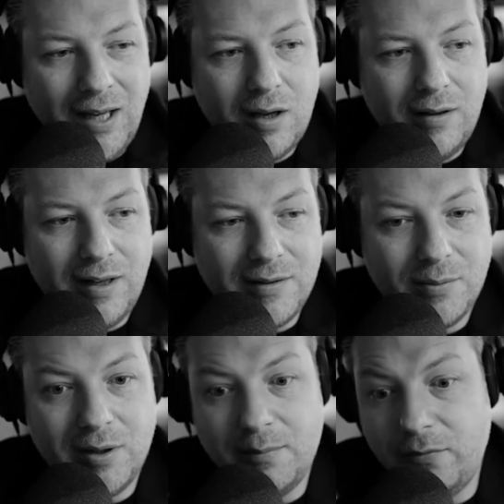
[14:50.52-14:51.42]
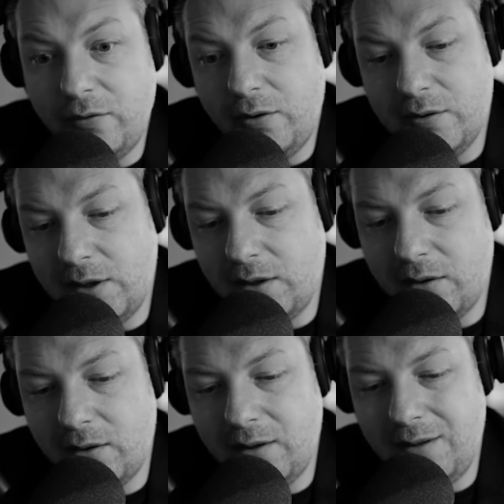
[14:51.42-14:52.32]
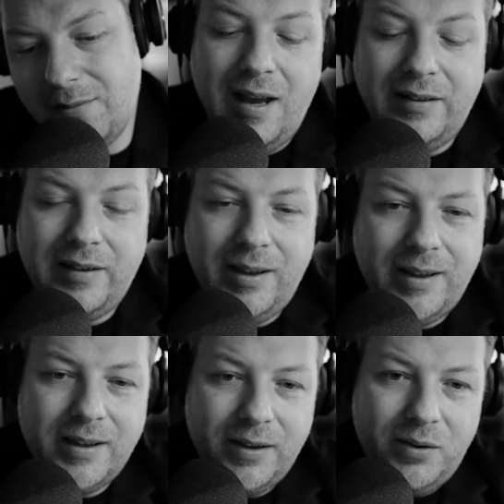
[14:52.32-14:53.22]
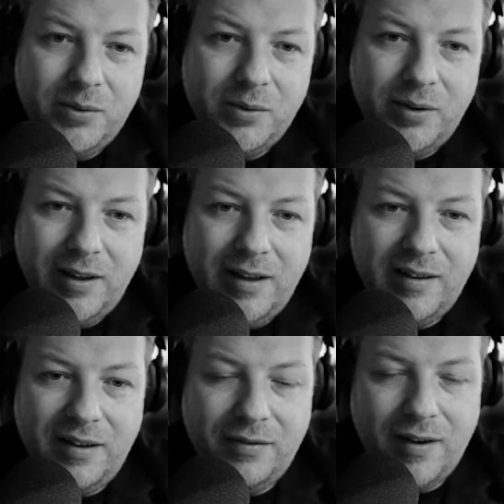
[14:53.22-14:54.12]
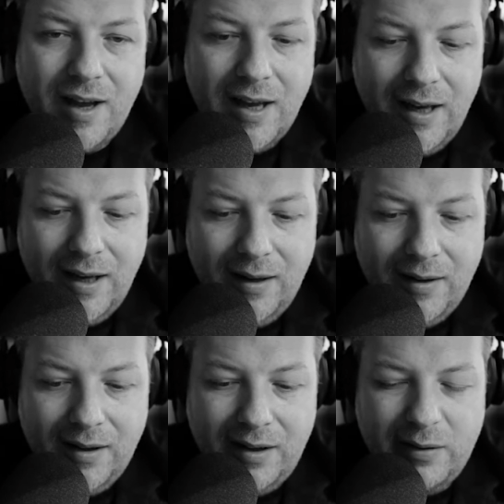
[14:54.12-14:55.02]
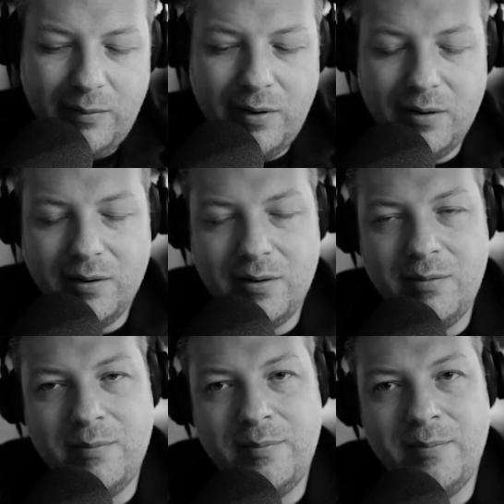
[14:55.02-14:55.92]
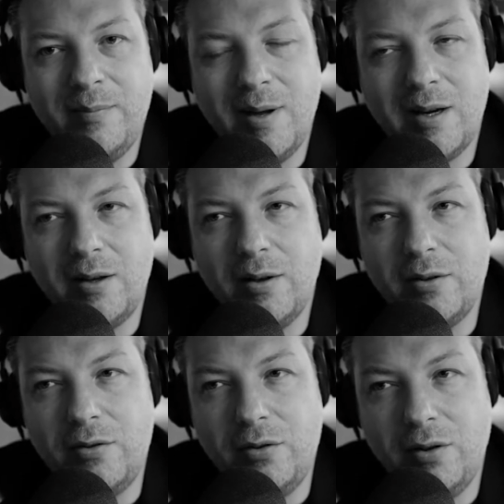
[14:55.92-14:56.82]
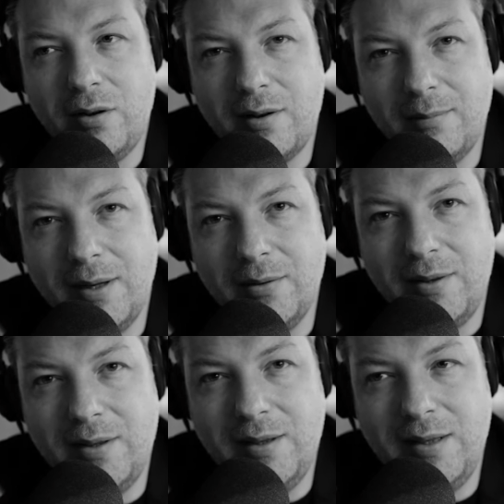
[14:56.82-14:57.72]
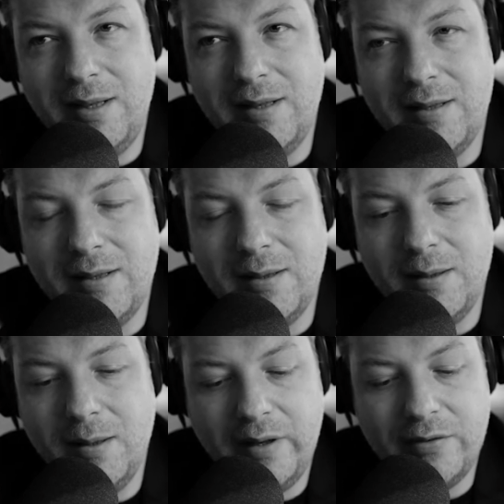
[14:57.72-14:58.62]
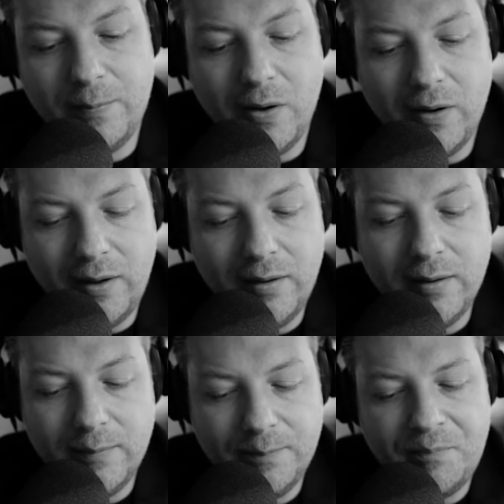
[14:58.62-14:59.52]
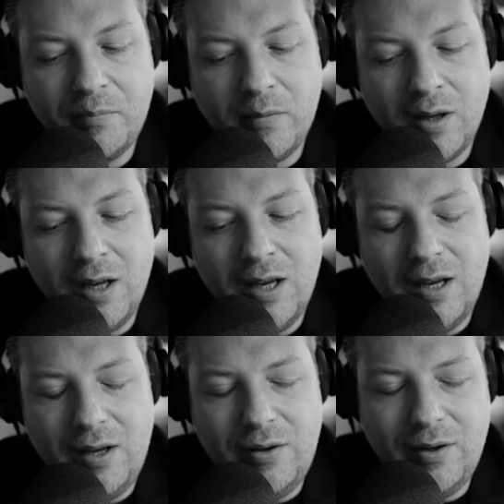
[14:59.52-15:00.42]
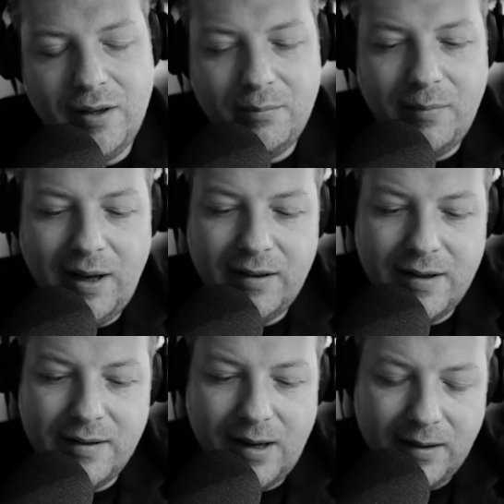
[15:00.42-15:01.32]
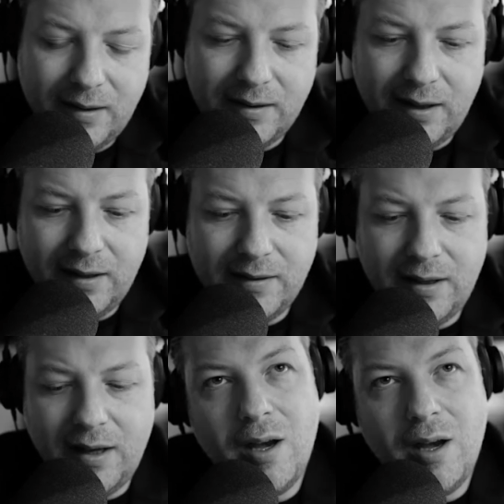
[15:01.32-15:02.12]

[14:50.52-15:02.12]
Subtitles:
And that's what I'm focusing on. And a trick to identify if you are not sure about this point, you can make this exercise and say,